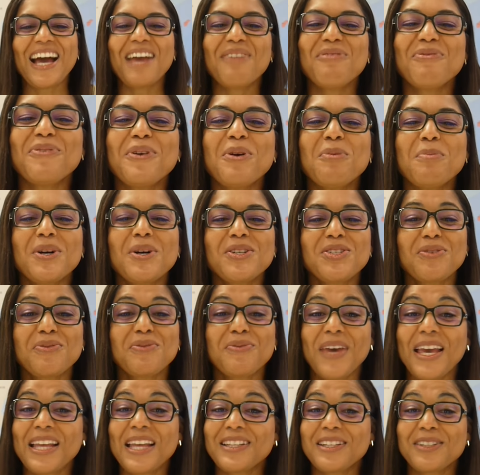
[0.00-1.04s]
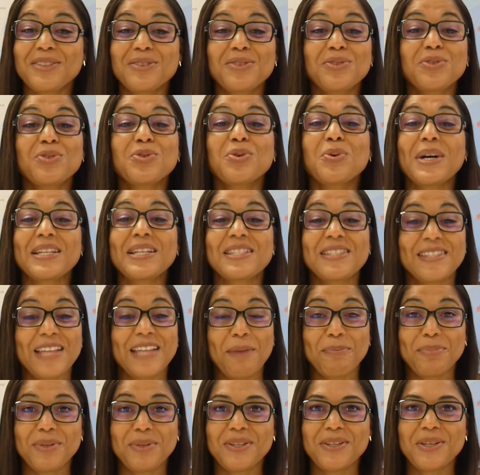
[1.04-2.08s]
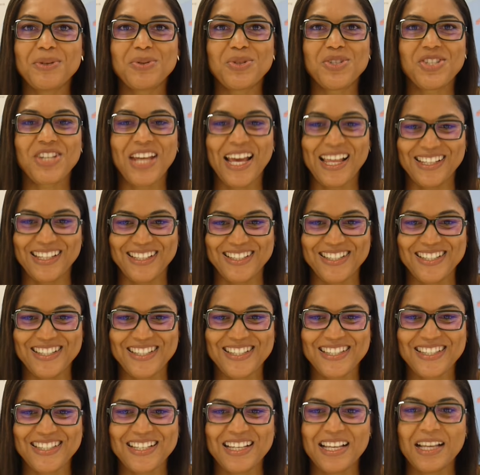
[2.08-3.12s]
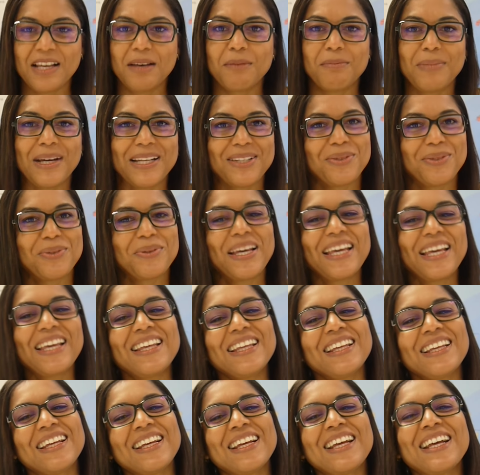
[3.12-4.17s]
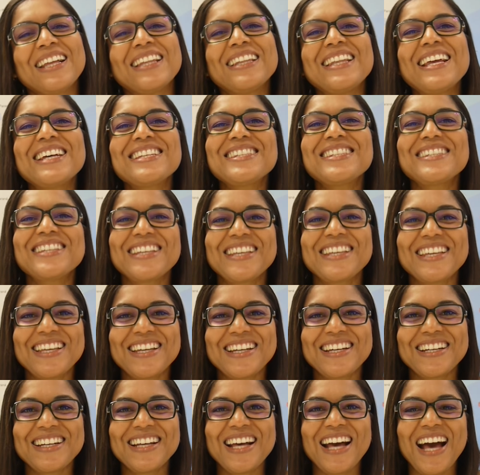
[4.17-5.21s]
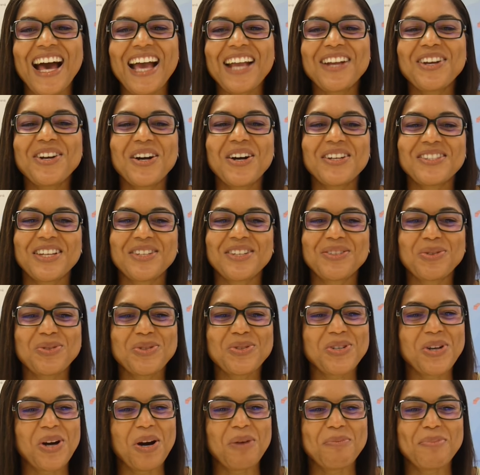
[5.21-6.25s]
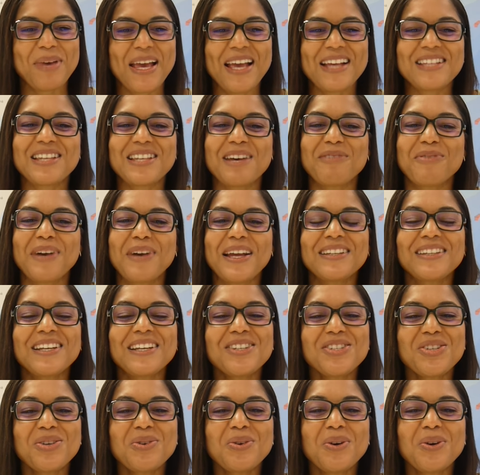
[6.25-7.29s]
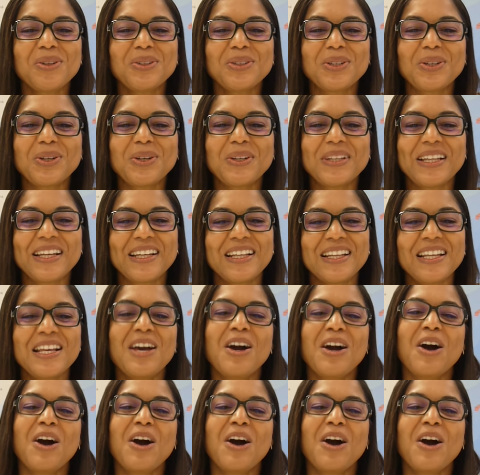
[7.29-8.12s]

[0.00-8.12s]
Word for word: I feel motivated to accept new challenges. By the way, Last year, I got a new job as a financial controller